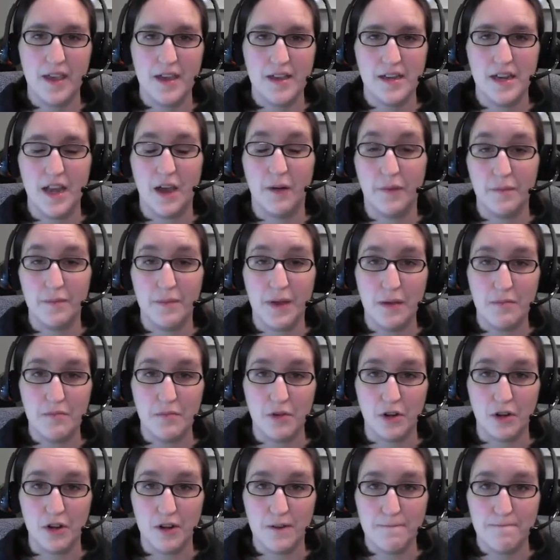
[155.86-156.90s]
Now
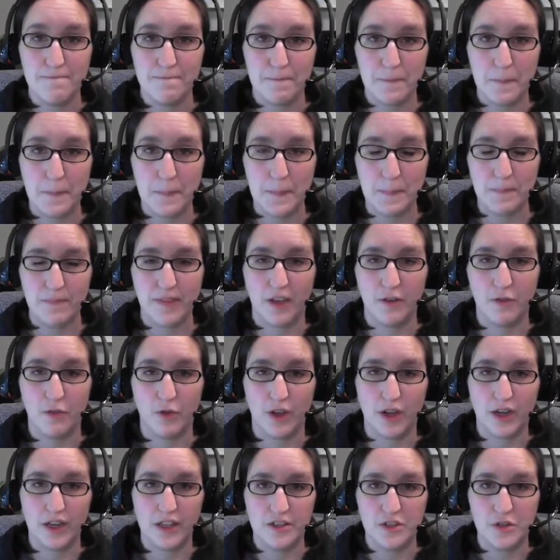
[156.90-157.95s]
remember, if we're
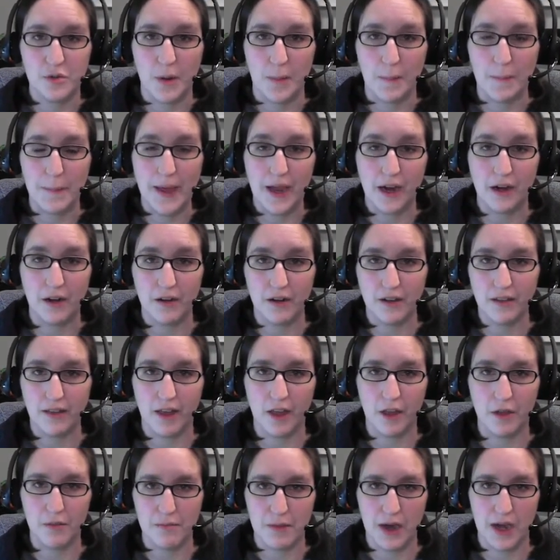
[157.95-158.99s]
going to do a
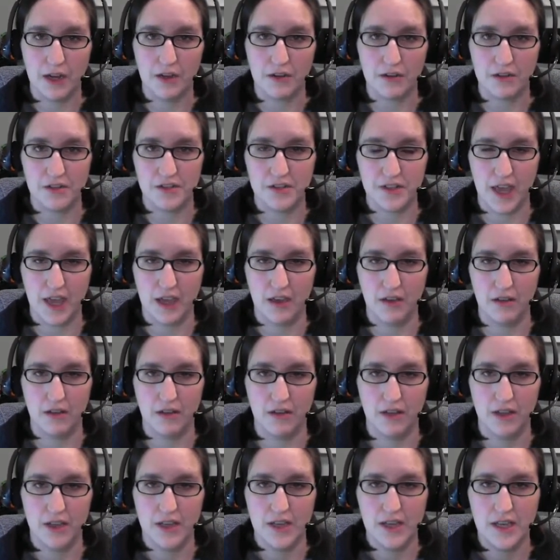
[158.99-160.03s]
parallel minor
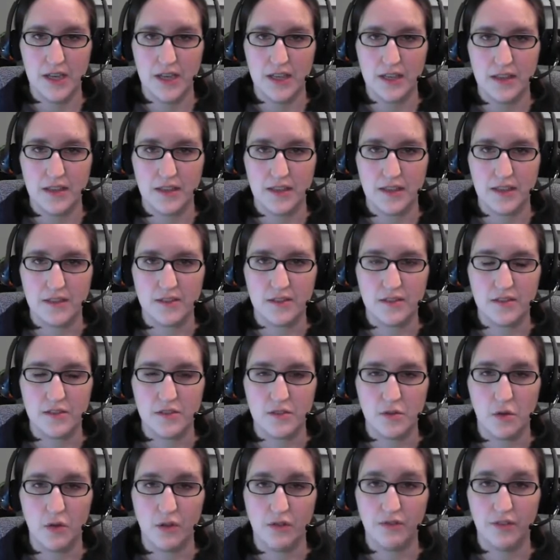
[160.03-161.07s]
scale, the
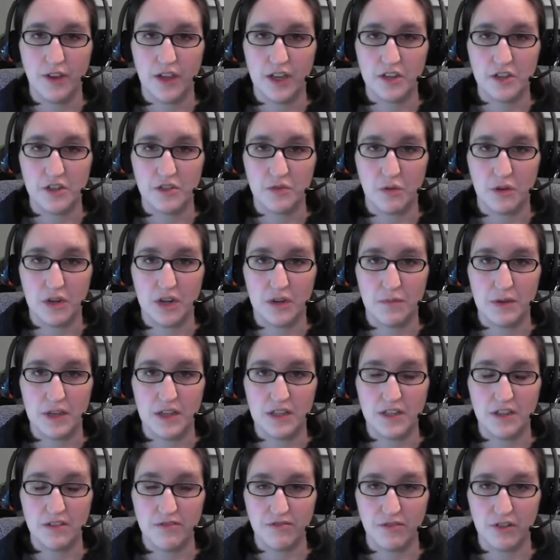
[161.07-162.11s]
solfege is going to be
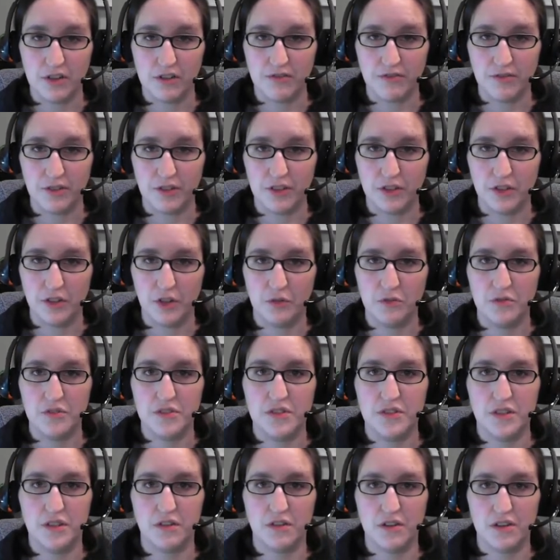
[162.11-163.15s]
different for the notes
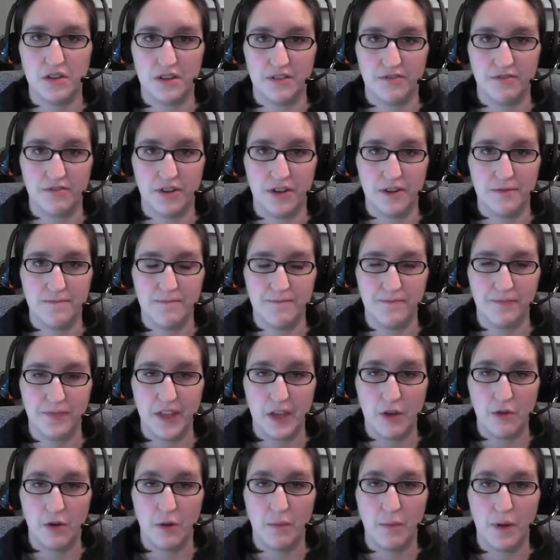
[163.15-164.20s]
that are different.
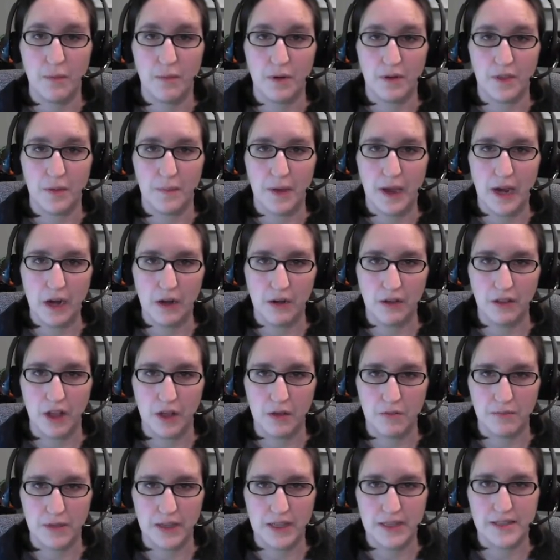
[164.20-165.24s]
Remember that
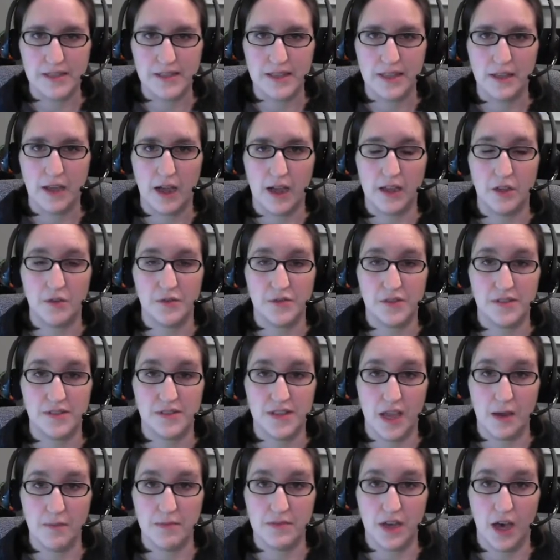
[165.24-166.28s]
parallel means that I use the
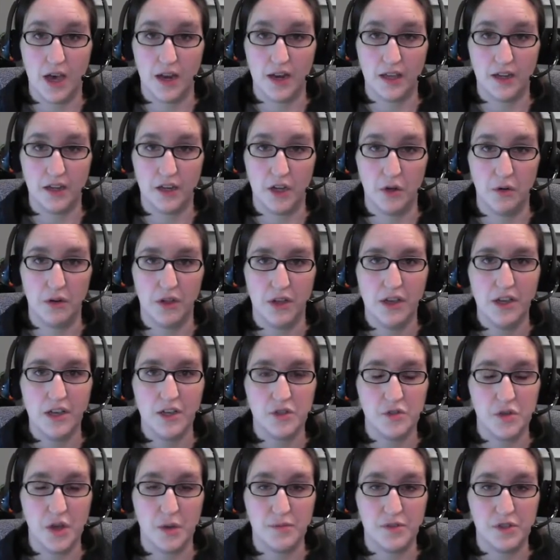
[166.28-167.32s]
same tonic note.
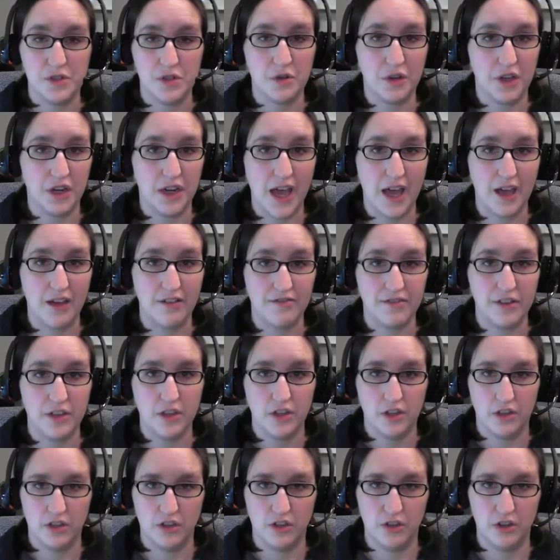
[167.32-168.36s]
So I'm still going to have
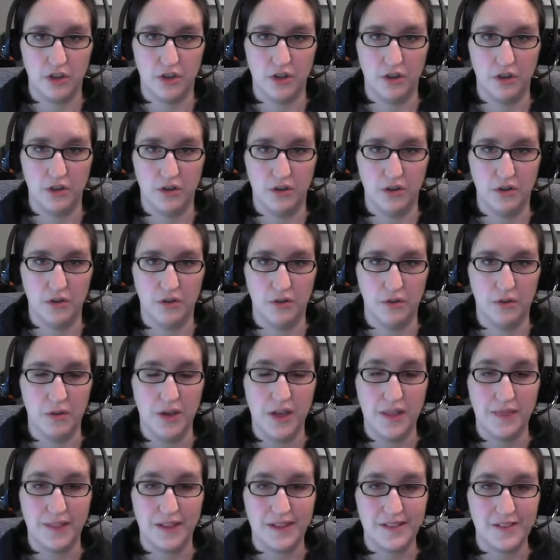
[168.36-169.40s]
do,
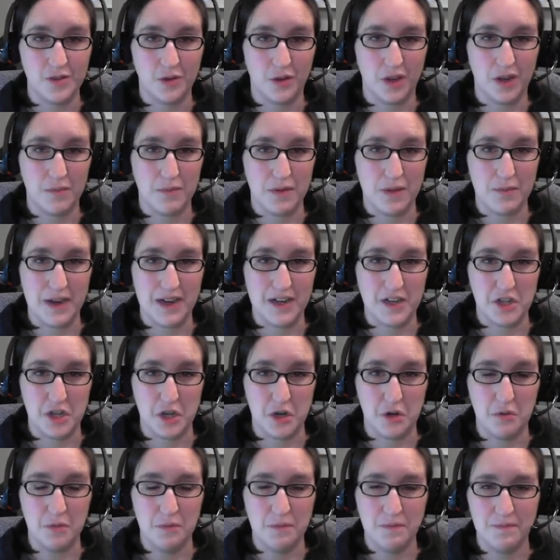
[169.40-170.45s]
that's still going to be my
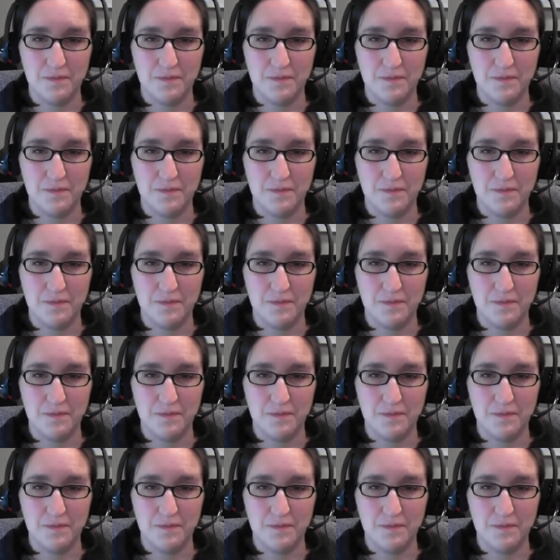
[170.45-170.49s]
do.